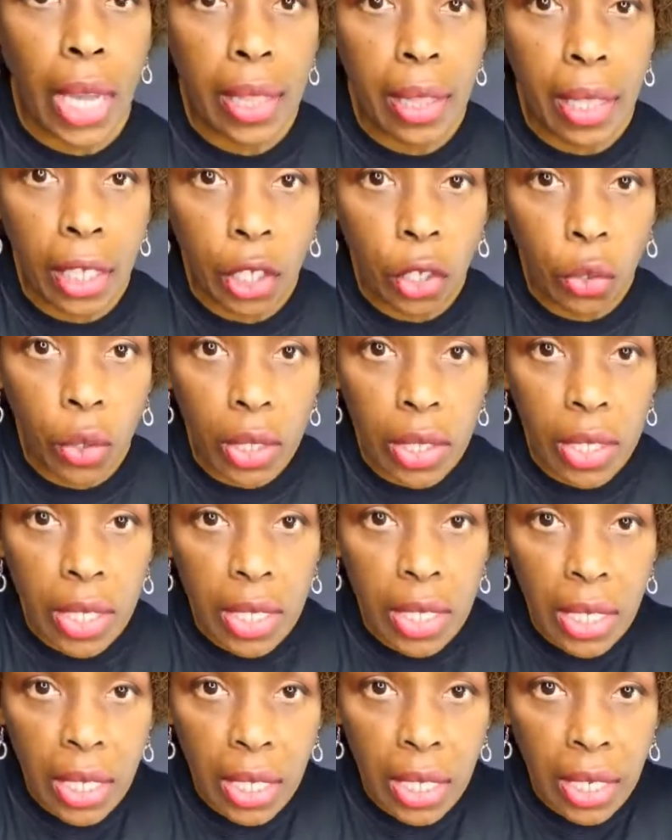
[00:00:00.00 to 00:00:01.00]
think you can
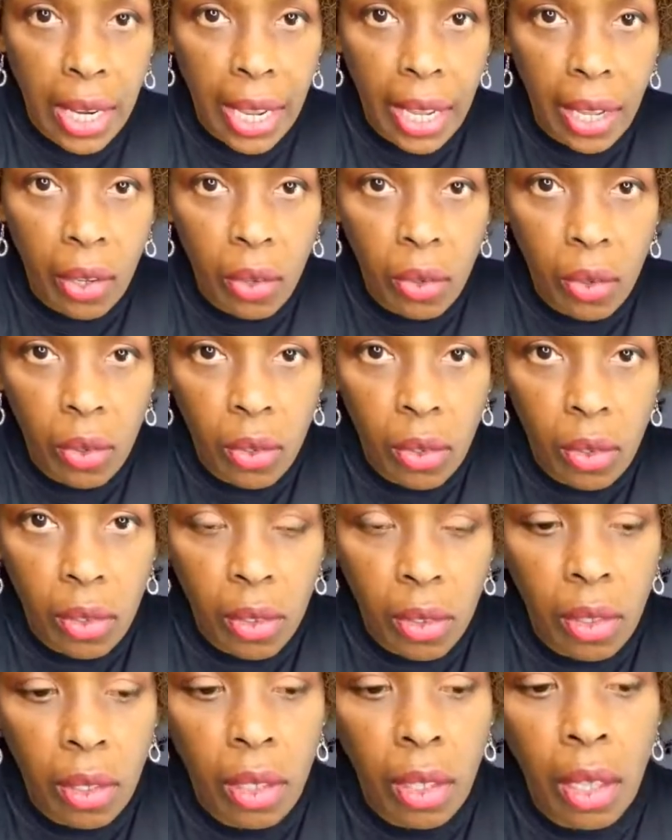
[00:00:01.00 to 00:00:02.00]
see it now,
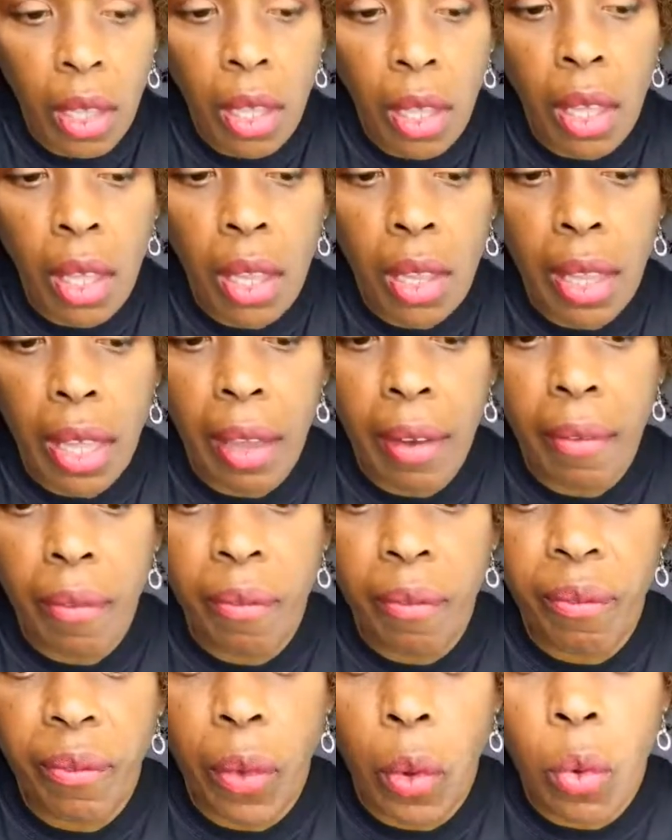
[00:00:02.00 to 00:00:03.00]
that
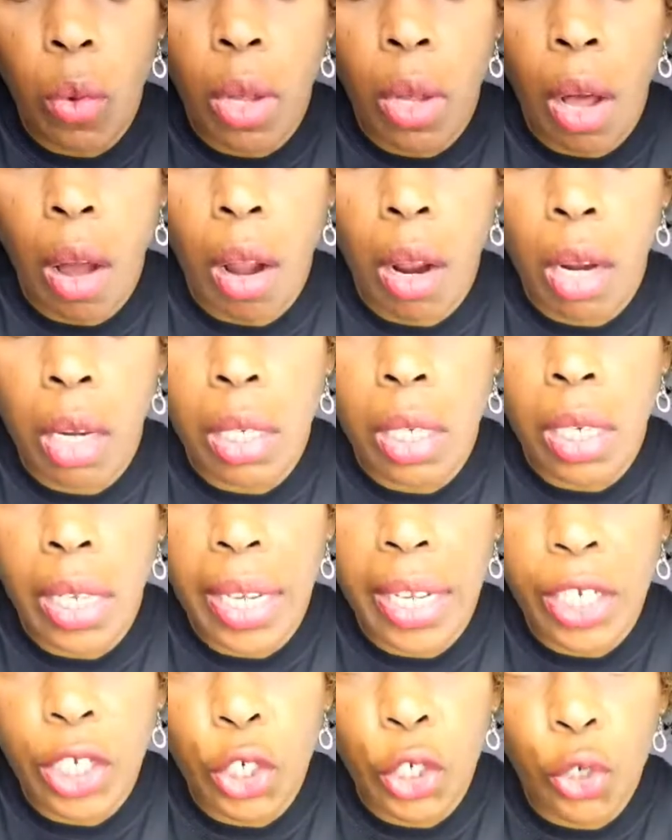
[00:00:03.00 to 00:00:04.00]
Folk Art
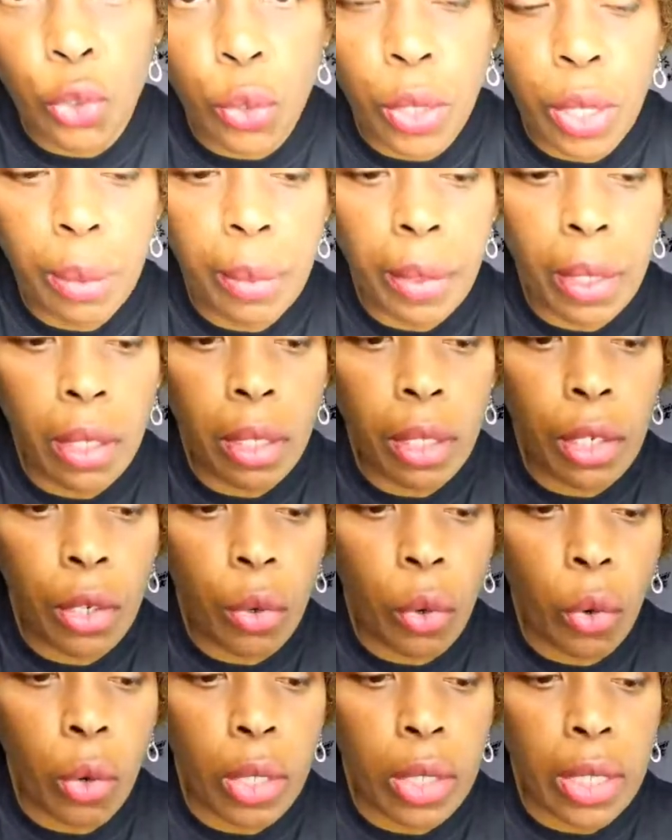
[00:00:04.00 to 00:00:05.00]
Extreme
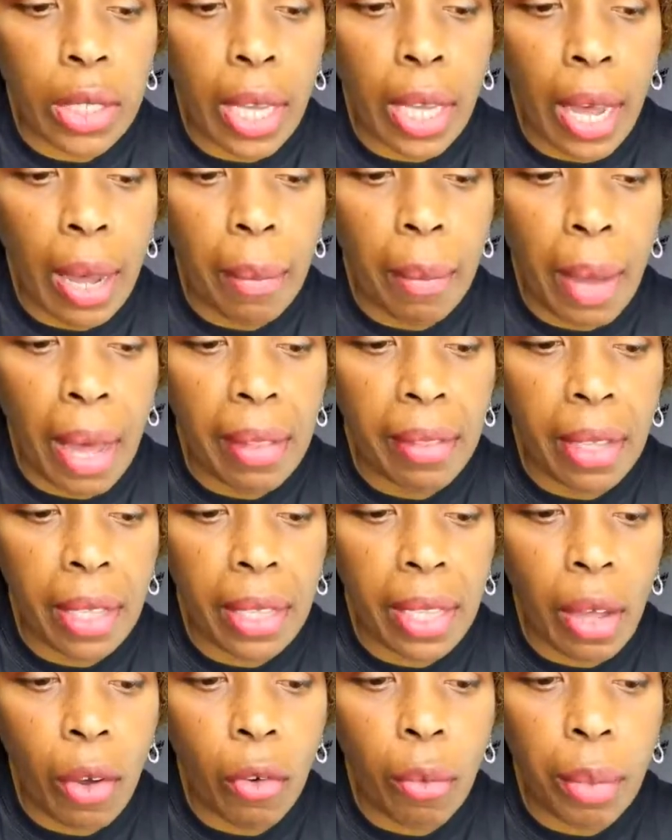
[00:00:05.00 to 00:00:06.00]
Glitter on top. I
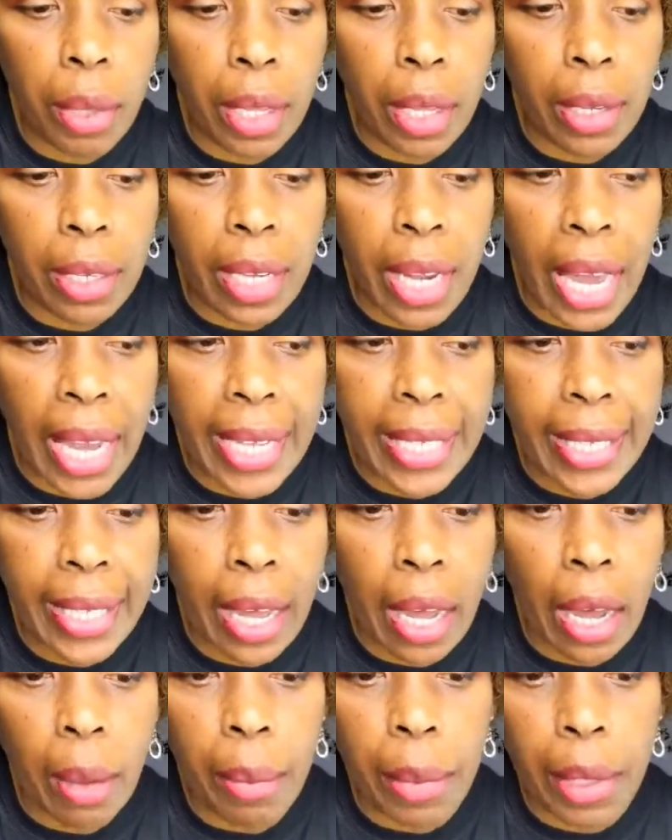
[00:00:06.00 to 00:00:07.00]
think that would be a nice
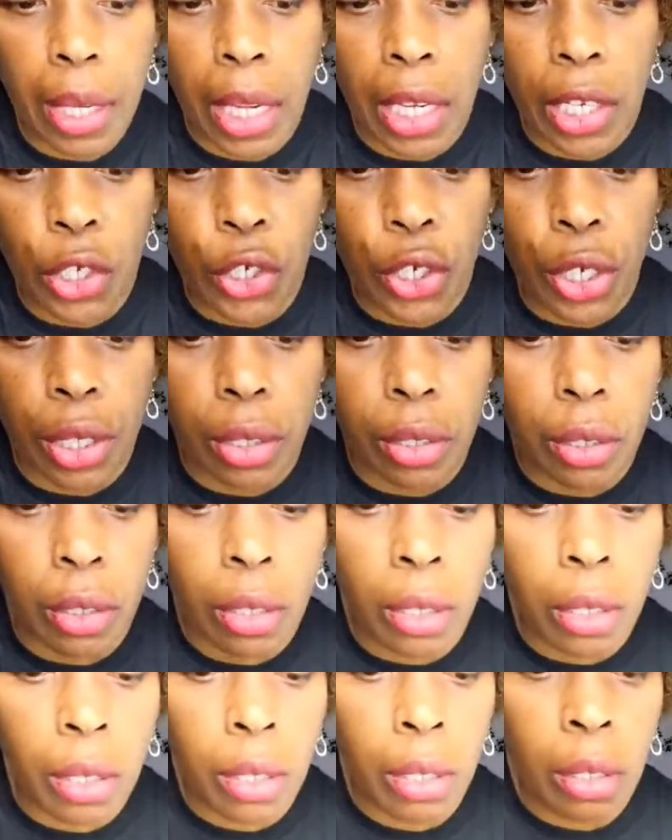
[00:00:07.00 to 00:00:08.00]
combination.
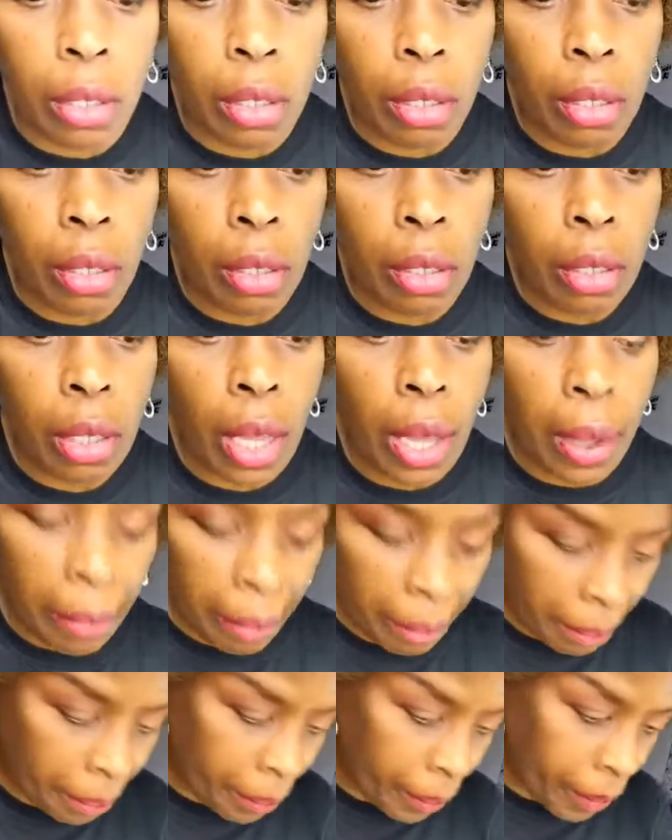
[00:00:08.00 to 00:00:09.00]
Yep.
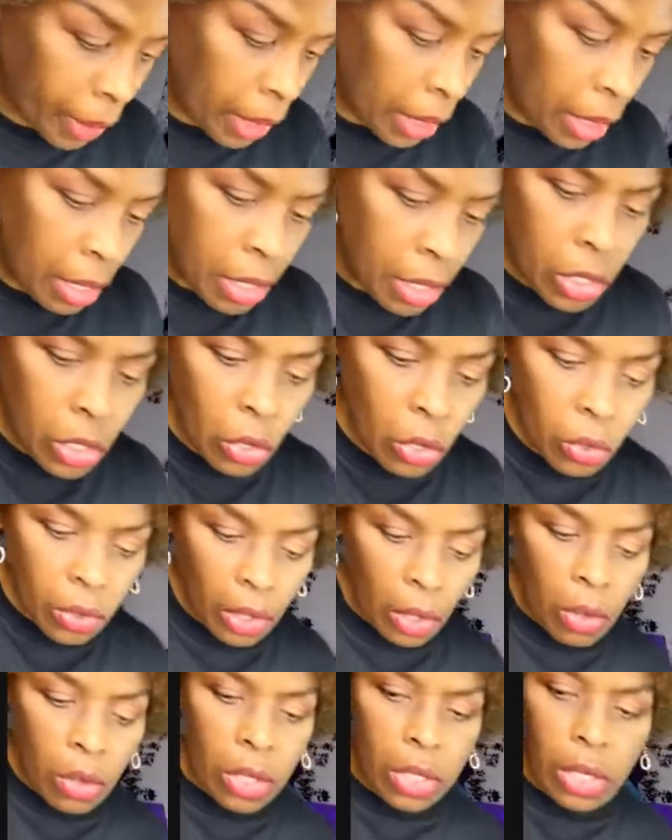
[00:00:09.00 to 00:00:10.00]
So
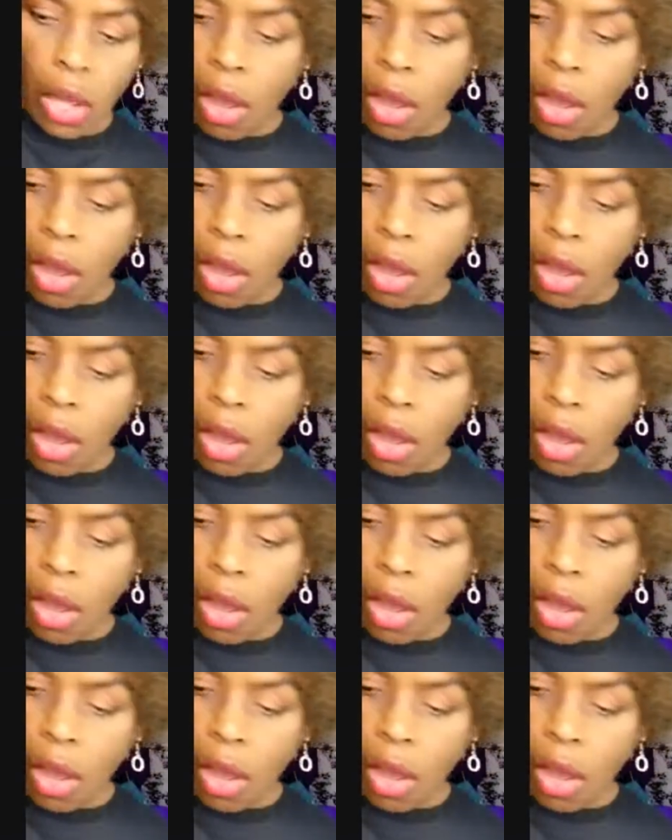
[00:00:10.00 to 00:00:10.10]
those